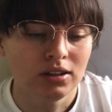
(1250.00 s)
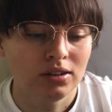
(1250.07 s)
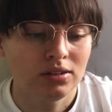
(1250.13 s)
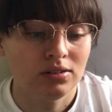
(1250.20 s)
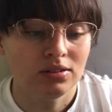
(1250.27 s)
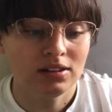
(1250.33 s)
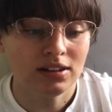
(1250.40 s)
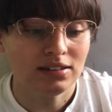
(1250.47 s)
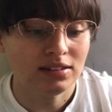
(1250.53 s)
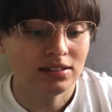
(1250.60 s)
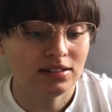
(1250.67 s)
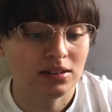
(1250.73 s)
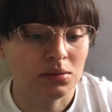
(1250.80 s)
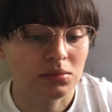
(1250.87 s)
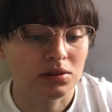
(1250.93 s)
who doesn't
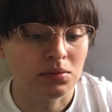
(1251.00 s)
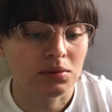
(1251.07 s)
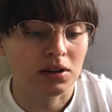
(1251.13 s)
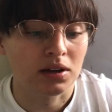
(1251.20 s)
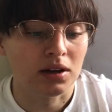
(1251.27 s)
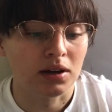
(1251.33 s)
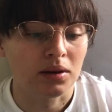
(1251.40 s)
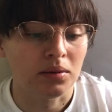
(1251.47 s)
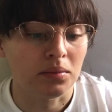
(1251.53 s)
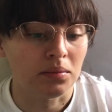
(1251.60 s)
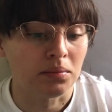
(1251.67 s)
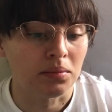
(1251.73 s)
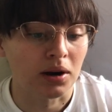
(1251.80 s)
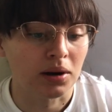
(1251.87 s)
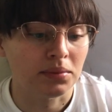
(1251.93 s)
seem to be a
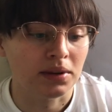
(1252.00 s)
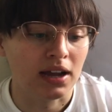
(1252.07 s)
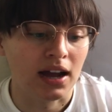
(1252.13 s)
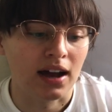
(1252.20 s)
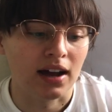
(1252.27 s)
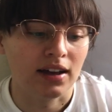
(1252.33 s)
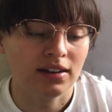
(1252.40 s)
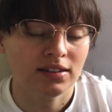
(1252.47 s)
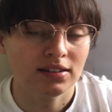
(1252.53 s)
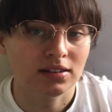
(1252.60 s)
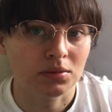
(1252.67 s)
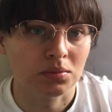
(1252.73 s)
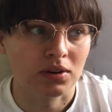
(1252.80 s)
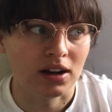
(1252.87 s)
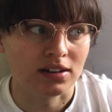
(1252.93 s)
Barbie guy.
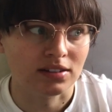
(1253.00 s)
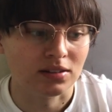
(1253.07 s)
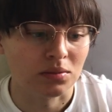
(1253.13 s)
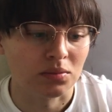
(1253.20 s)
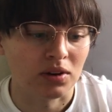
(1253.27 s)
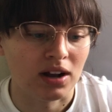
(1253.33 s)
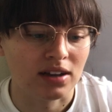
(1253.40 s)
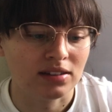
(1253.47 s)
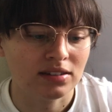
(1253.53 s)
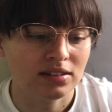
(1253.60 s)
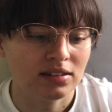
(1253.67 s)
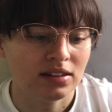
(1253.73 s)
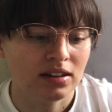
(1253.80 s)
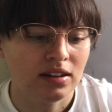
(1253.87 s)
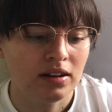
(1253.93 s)
Surprise, surprise.
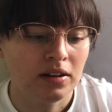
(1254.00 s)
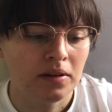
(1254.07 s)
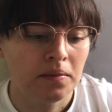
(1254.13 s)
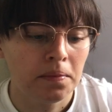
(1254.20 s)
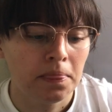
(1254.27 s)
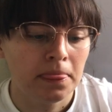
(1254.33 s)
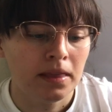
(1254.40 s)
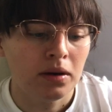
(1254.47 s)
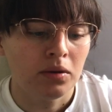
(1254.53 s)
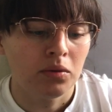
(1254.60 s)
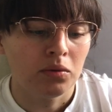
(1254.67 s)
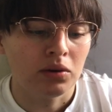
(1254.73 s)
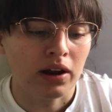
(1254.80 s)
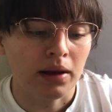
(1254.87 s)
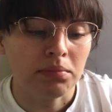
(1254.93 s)

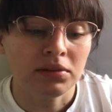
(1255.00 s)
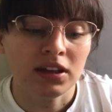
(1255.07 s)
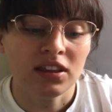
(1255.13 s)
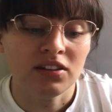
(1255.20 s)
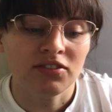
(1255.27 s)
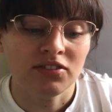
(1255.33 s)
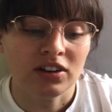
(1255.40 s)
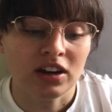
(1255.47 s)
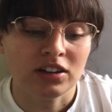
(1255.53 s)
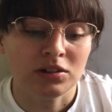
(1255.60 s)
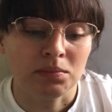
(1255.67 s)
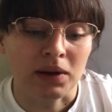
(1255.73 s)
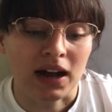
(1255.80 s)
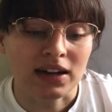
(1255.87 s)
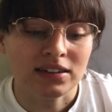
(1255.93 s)
When I play the footage
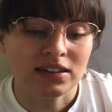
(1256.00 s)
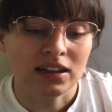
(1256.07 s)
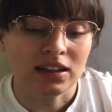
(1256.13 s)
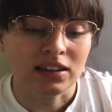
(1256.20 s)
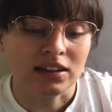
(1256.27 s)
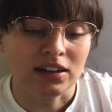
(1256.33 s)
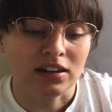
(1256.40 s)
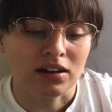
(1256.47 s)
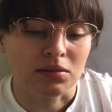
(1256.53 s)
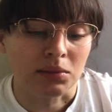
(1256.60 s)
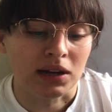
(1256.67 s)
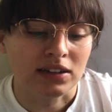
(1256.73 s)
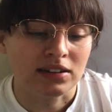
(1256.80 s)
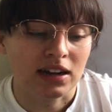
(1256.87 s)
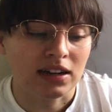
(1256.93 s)
back to Helene on
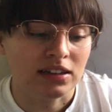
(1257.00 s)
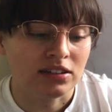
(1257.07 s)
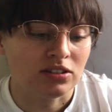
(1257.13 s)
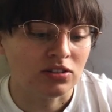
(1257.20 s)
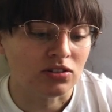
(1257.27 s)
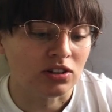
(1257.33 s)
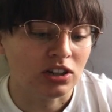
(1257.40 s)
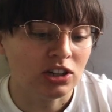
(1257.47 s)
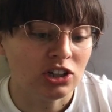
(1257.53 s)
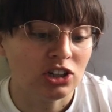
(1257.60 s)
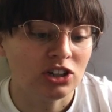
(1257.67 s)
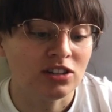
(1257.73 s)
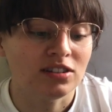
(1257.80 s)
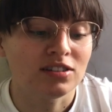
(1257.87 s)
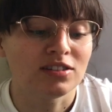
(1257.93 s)
my tiny screen,
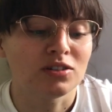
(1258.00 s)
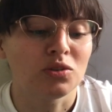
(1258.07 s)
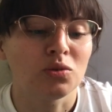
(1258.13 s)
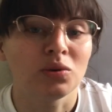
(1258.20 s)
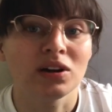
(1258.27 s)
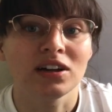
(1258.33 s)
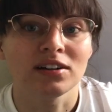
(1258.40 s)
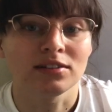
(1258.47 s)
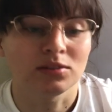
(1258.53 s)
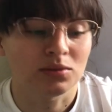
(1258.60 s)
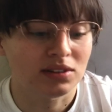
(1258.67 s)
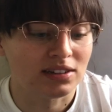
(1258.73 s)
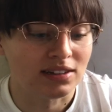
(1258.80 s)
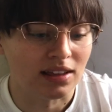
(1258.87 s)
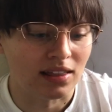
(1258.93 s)
she squeals
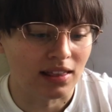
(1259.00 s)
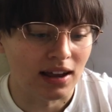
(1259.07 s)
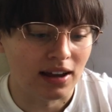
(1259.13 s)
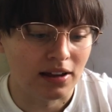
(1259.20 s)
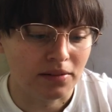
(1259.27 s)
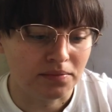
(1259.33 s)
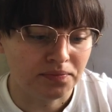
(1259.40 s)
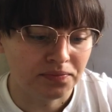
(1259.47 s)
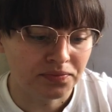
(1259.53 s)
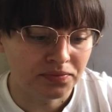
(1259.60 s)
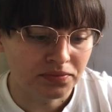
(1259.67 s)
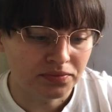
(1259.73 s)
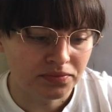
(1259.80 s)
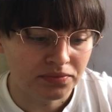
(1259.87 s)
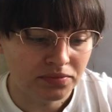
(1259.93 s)
with delight.
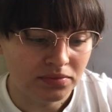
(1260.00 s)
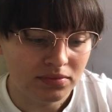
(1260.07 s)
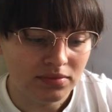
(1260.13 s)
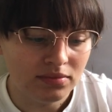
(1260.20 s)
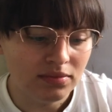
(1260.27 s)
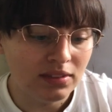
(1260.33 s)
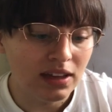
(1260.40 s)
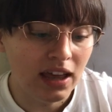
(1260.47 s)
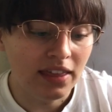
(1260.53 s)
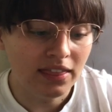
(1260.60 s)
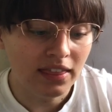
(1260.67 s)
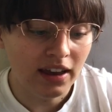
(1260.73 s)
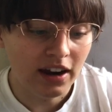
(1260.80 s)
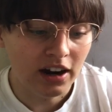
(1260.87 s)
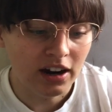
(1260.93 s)
And
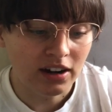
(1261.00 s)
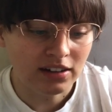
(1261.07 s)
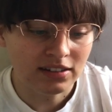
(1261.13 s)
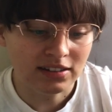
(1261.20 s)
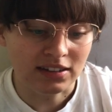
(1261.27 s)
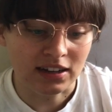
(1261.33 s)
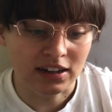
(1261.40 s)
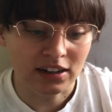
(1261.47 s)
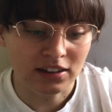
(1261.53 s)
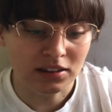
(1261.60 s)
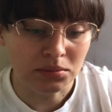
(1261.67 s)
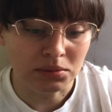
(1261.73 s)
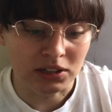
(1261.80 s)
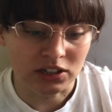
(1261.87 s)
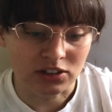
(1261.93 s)
there, sitting on the
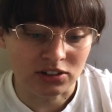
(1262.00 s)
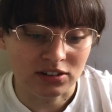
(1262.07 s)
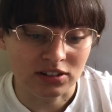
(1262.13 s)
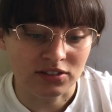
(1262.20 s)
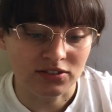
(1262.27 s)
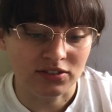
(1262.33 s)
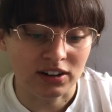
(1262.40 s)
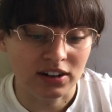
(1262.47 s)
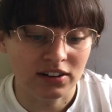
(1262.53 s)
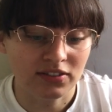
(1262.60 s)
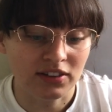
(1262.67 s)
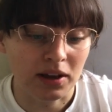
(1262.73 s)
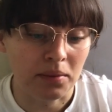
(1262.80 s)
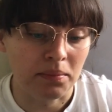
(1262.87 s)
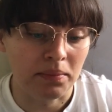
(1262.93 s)
bleachers in front of
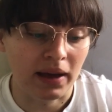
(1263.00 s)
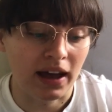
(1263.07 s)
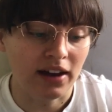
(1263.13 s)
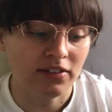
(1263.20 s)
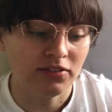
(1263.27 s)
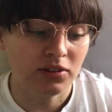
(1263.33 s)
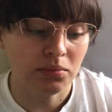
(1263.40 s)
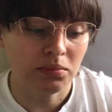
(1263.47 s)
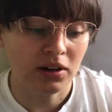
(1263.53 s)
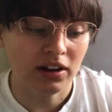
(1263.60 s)
a bad football